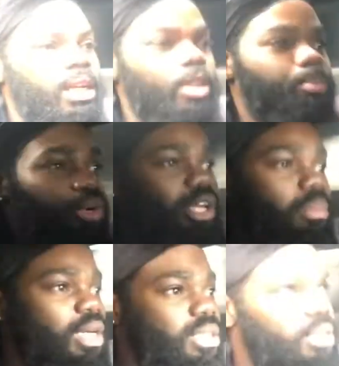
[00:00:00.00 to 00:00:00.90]
it's pretty
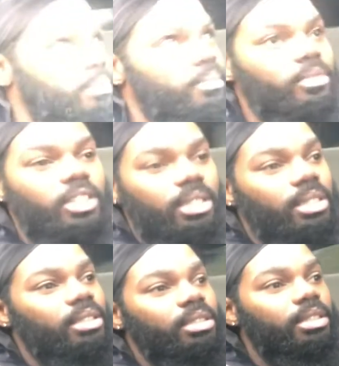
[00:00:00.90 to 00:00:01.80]
much
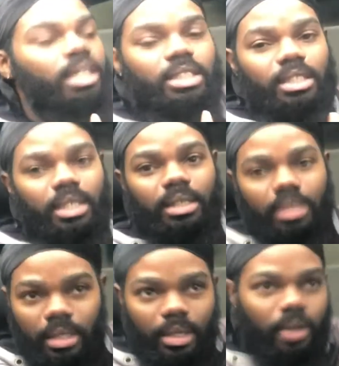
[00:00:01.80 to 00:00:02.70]
60,
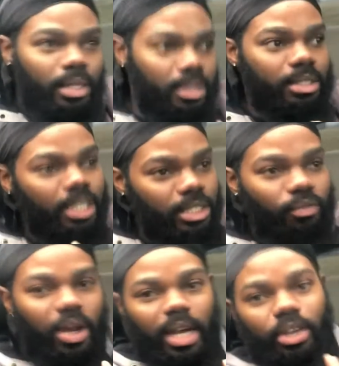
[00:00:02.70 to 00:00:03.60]

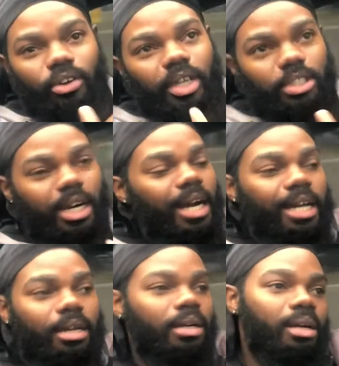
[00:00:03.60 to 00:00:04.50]
65 degrees or
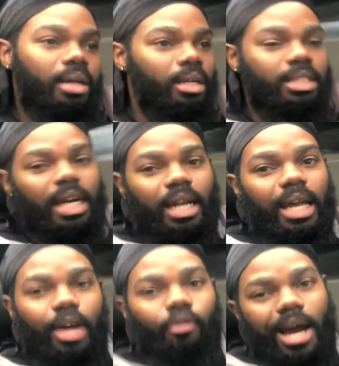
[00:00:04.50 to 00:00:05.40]
higher, it's kind of
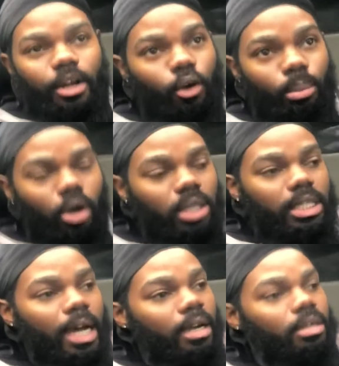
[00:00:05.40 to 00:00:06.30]
like riding on ball
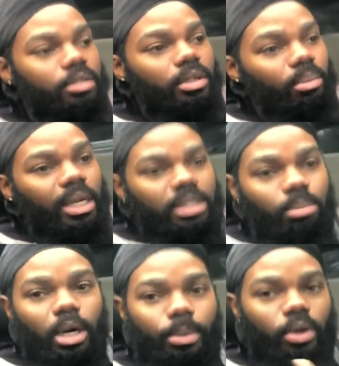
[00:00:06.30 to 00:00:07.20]
tires. You can mess
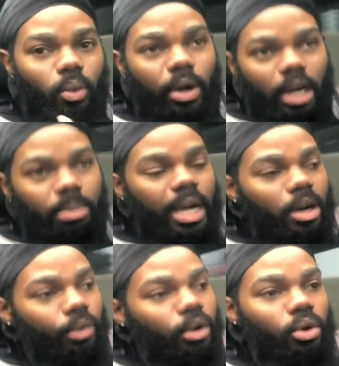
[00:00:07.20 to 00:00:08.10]
them up, you can wear them
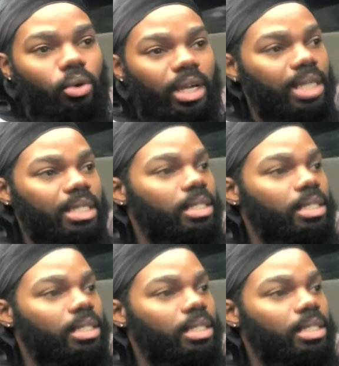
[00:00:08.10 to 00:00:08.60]
down real quick, and